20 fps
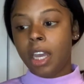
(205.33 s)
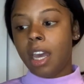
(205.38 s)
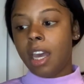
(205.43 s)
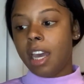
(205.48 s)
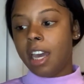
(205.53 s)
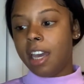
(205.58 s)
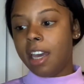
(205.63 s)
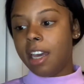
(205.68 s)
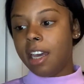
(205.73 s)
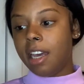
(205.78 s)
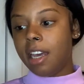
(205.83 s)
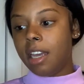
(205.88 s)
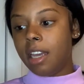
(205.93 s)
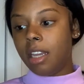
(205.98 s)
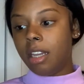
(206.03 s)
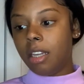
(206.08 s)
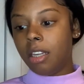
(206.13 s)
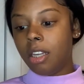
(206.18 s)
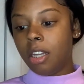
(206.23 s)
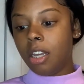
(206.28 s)

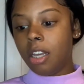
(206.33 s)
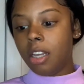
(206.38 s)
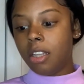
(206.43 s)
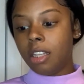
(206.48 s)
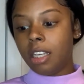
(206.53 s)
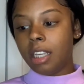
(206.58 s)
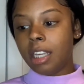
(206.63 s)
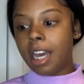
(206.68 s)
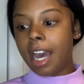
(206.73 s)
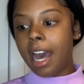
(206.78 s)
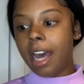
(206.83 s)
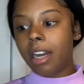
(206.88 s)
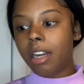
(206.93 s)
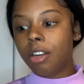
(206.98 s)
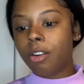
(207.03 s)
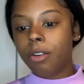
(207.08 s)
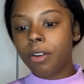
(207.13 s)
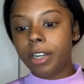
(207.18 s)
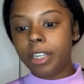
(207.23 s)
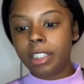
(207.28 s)
And the
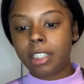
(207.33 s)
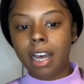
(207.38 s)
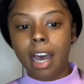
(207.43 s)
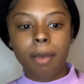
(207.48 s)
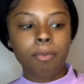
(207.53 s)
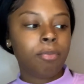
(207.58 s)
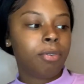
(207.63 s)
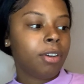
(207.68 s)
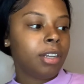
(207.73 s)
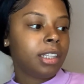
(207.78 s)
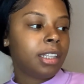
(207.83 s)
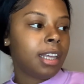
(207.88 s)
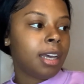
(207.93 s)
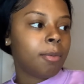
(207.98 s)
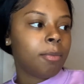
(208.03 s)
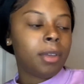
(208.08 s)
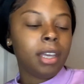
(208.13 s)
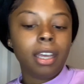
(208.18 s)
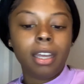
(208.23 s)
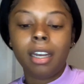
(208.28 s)
categories I put
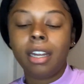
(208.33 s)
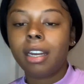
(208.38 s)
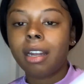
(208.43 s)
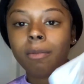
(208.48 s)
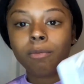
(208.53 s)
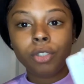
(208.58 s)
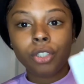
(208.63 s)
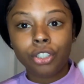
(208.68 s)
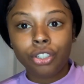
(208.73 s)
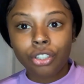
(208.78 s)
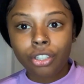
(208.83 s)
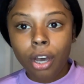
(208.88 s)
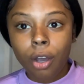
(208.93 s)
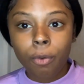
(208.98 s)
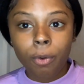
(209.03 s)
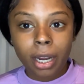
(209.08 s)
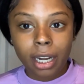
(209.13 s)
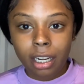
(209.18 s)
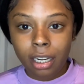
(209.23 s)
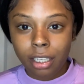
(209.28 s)
them in, and I'm so
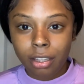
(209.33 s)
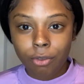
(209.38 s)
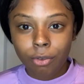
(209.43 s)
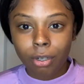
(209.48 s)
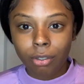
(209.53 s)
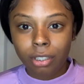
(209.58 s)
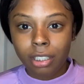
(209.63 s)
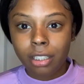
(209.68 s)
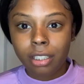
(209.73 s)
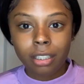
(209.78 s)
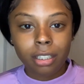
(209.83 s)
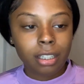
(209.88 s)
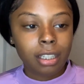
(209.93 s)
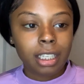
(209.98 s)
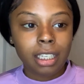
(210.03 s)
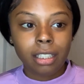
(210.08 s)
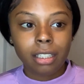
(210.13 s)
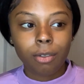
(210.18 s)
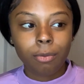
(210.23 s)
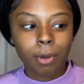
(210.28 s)
ready to throw
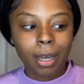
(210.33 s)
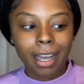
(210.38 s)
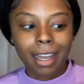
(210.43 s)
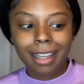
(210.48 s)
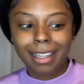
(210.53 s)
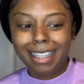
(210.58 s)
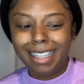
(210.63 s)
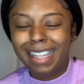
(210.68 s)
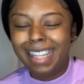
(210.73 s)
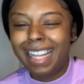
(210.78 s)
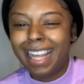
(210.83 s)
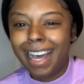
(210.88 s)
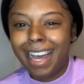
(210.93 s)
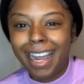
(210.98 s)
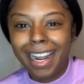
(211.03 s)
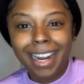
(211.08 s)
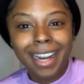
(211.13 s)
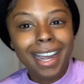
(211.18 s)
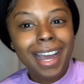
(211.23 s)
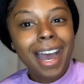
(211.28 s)
these away.
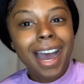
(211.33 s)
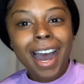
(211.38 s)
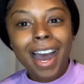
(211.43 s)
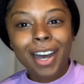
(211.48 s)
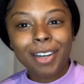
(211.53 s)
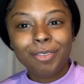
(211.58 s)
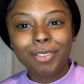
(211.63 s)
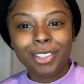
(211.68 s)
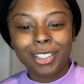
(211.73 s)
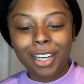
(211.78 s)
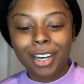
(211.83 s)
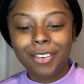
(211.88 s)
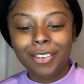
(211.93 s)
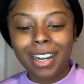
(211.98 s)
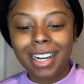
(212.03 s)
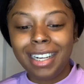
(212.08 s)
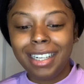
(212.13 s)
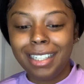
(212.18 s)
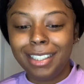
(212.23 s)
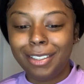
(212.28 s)
Like, I'm so
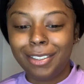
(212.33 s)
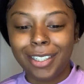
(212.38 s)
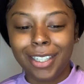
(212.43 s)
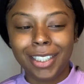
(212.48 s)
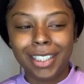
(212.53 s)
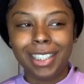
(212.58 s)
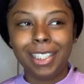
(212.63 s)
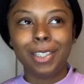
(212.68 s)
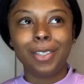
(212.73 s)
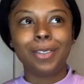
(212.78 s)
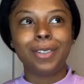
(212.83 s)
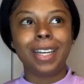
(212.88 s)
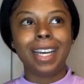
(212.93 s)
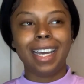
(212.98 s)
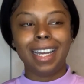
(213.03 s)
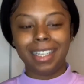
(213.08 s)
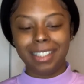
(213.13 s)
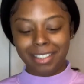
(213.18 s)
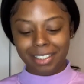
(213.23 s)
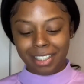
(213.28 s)
ready to throw these away.
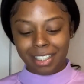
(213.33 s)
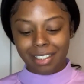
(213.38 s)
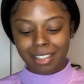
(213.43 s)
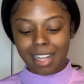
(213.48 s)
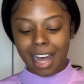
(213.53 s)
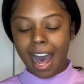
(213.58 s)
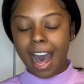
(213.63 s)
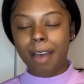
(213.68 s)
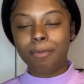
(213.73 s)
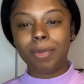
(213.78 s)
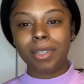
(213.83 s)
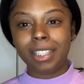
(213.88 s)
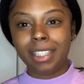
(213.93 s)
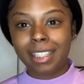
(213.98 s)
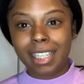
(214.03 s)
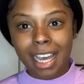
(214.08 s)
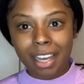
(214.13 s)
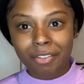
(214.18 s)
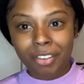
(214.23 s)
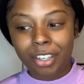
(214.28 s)
It's just like, I've been
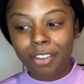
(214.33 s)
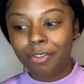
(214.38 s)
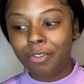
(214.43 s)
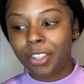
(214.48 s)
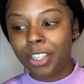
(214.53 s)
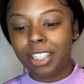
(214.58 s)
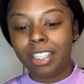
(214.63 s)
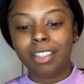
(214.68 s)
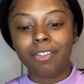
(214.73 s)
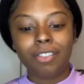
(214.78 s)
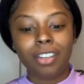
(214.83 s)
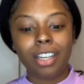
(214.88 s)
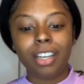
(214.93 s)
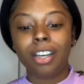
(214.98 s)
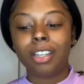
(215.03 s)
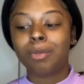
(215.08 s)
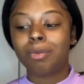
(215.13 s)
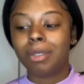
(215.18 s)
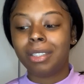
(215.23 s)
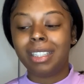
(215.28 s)
saving them for these
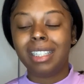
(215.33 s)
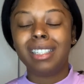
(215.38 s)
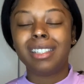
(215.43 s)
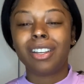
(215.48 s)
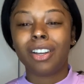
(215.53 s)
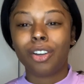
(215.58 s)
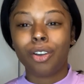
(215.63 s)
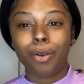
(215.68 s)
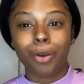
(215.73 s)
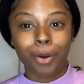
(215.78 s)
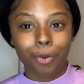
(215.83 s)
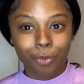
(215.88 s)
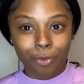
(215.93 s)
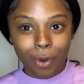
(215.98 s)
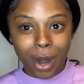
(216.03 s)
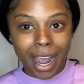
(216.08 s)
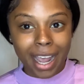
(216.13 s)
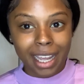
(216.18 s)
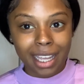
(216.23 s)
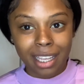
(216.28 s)
videos, but these are going
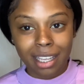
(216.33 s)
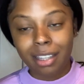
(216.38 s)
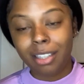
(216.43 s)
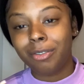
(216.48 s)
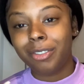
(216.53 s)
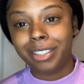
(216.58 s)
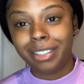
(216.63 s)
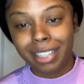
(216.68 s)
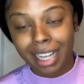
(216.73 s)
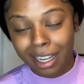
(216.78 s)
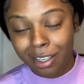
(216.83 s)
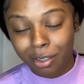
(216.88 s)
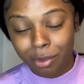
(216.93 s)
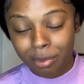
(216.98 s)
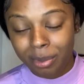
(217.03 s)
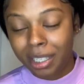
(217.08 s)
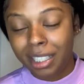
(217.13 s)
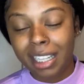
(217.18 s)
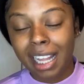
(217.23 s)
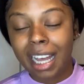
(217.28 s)
right in the recycle
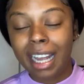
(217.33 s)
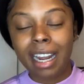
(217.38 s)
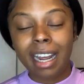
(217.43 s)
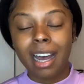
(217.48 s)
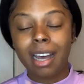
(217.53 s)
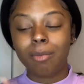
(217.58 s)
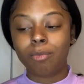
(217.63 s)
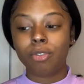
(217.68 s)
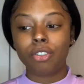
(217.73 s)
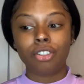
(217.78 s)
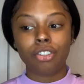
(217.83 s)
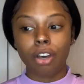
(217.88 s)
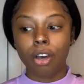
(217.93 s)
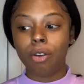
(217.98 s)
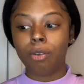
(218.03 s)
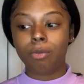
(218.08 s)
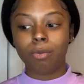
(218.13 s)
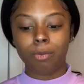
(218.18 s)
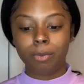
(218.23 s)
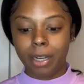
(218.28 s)
bin. Like, I'm
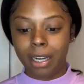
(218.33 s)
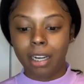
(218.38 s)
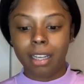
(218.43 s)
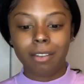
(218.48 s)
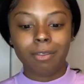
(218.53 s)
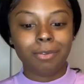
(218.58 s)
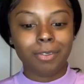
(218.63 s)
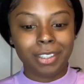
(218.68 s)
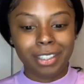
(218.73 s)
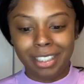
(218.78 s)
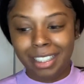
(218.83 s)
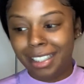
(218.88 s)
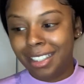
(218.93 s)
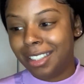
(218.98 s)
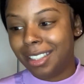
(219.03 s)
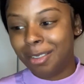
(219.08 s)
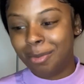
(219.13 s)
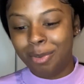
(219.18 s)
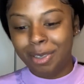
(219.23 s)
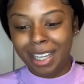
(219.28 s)
so ready for these
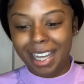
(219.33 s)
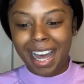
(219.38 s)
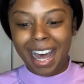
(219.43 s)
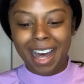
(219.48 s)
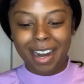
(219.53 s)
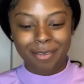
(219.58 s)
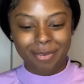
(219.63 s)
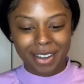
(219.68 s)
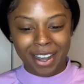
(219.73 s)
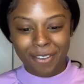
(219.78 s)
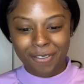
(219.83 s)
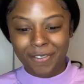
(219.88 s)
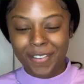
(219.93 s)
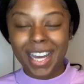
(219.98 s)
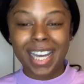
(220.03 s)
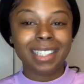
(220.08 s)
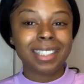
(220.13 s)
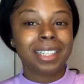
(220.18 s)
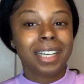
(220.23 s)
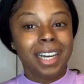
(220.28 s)
to be out of my
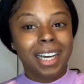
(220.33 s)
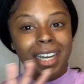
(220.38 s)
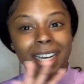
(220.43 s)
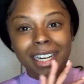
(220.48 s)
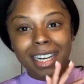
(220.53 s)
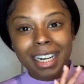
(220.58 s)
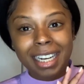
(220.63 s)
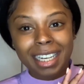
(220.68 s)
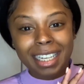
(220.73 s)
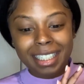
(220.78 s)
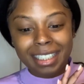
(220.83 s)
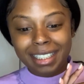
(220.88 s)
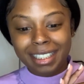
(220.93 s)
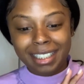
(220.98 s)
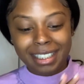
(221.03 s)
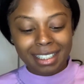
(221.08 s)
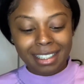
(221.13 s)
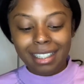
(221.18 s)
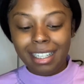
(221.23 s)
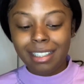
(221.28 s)
face because
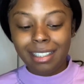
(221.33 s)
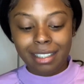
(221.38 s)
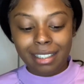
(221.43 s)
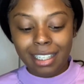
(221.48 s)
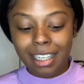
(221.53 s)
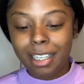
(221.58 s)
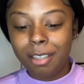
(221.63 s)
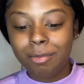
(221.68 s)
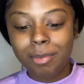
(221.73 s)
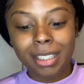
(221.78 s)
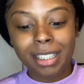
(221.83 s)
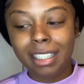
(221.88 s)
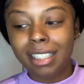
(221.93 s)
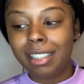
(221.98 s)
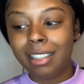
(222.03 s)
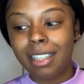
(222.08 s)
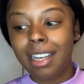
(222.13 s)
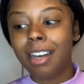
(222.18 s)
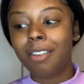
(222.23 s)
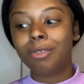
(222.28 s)
this TMC
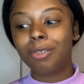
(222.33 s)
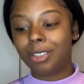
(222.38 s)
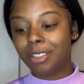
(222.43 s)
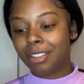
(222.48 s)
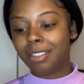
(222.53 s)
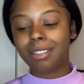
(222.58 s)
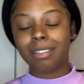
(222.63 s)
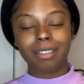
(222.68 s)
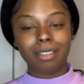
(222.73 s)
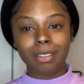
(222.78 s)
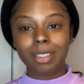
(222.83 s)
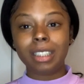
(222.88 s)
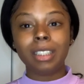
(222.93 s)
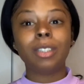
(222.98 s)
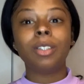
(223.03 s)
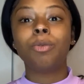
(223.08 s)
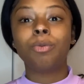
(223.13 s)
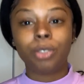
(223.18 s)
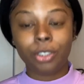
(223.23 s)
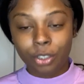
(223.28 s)
stuff was,
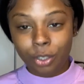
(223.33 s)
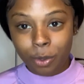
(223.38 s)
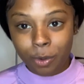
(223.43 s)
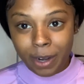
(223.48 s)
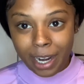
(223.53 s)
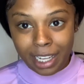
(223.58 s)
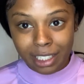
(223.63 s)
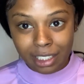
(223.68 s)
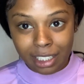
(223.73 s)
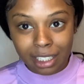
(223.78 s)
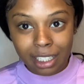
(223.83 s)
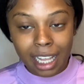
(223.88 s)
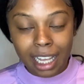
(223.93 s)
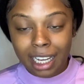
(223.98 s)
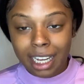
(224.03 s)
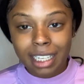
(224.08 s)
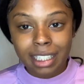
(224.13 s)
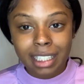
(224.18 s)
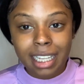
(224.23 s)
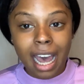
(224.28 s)
it was crazy. Like
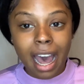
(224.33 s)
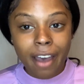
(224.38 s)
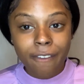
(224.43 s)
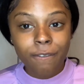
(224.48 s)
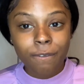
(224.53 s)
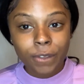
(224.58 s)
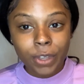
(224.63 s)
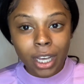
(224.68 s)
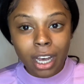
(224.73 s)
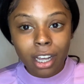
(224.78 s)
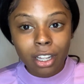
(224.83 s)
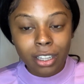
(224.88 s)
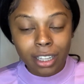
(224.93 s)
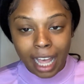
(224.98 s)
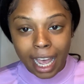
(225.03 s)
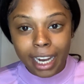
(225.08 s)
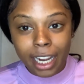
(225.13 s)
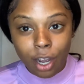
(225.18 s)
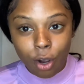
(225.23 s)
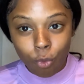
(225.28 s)
I said, I felt
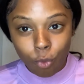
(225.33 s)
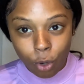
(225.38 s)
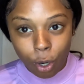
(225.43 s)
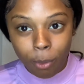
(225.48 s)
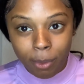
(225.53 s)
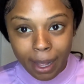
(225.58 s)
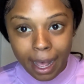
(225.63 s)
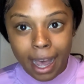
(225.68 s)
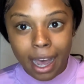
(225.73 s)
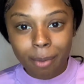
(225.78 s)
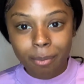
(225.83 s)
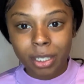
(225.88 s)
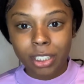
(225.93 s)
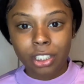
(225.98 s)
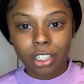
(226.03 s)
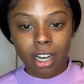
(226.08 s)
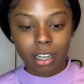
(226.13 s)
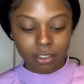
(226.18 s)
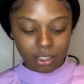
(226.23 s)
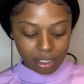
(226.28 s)
like a robot how much
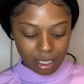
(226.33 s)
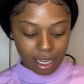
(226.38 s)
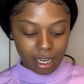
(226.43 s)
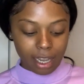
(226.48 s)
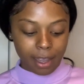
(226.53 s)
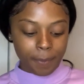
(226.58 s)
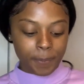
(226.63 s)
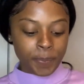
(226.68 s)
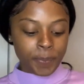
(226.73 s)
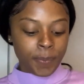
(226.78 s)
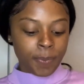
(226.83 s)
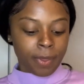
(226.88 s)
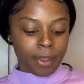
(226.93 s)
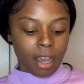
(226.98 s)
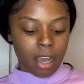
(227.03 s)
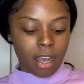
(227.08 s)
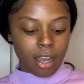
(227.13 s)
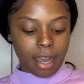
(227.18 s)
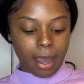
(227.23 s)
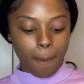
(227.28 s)
I was studying.
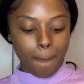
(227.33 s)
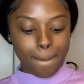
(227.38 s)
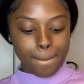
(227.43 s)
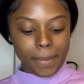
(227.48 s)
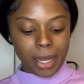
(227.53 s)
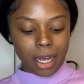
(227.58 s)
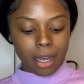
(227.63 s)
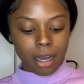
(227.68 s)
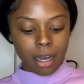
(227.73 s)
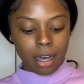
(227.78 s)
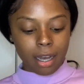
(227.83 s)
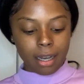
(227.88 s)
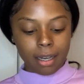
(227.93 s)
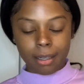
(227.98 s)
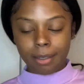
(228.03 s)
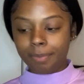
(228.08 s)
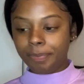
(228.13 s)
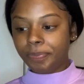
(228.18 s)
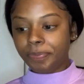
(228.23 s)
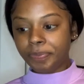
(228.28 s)
Okay, but
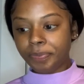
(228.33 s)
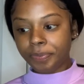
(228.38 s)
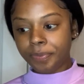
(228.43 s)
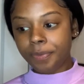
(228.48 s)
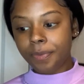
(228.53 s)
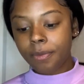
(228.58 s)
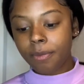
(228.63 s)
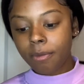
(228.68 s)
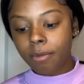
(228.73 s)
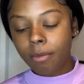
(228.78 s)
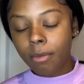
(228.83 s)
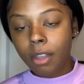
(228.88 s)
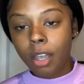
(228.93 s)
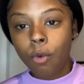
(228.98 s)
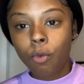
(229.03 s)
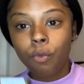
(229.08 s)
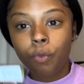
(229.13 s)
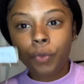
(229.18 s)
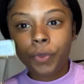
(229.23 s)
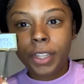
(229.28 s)

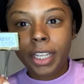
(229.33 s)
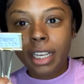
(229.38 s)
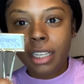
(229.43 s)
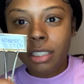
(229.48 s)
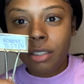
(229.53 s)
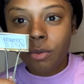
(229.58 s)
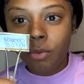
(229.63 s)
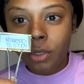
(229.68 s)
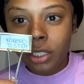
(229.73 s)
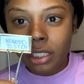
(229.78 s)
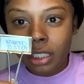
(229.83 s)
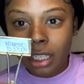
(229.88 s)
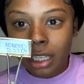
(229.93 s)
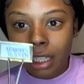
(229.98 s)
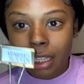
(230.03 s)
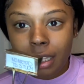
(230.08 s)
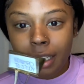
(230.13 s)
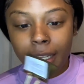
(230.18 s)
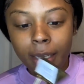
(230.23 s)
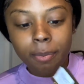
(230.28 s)
this was a
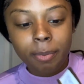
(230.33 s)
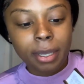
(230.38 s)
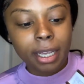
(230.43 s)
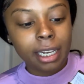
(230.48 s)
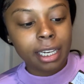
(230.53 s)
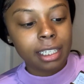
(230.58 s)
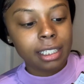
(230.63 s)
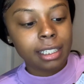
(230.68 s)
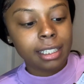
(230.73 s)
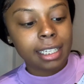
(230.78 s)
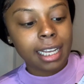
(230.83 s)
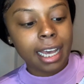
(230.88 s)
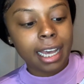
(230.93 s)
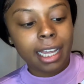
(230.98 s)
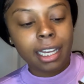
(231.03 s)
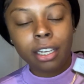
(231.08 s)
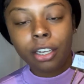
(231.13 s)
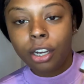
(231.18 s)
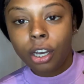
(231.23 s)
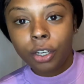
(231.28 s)
clip and it
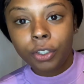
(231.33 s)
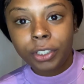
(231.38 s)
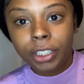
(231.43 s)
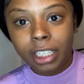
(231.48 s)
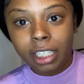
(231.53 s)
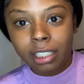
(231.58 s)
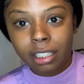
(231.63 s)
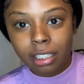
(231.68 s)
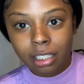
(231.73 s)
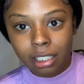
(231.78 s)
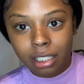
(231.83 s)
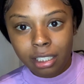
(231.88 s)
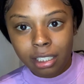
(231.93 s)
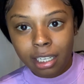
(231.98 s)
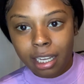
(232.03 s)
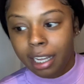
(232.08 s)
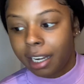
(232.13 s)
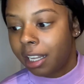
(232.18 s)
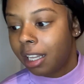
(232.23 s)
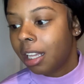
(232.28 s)
said, no need to
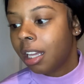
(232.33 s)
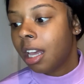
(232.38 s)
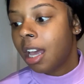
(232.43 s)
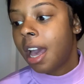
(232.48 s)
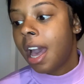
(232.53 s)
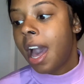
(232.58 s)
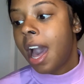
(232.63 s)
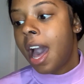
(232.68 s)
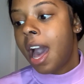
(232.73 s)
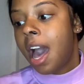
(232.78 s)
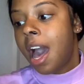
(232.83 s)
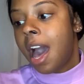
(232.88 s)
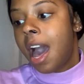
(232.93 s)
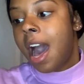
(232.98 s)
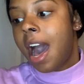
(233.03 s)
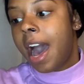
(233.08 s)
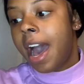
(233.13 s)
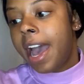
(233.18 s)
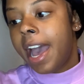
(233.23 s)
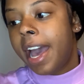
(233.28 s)
study.
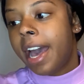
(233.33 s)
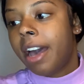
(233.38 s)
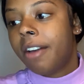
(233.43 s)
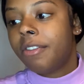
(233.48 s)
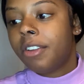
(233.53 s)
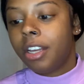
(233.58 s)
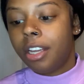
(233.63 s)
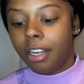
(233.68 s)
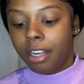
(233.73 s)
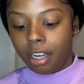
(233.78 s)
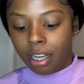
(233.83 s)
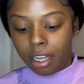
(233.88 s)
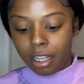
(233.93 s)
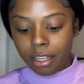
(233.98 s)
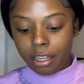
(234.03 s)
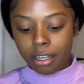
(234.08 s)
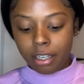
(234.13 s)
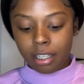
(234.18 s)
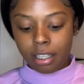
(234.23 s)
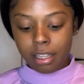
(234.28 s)
I have
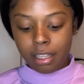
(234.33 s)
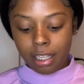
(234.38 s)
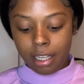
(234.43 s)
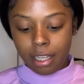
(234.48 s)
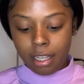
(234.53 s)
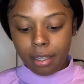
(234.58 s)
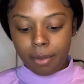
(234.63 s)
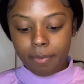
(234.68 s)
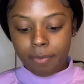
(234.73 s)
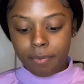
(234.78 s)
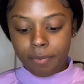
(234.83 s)
another clip.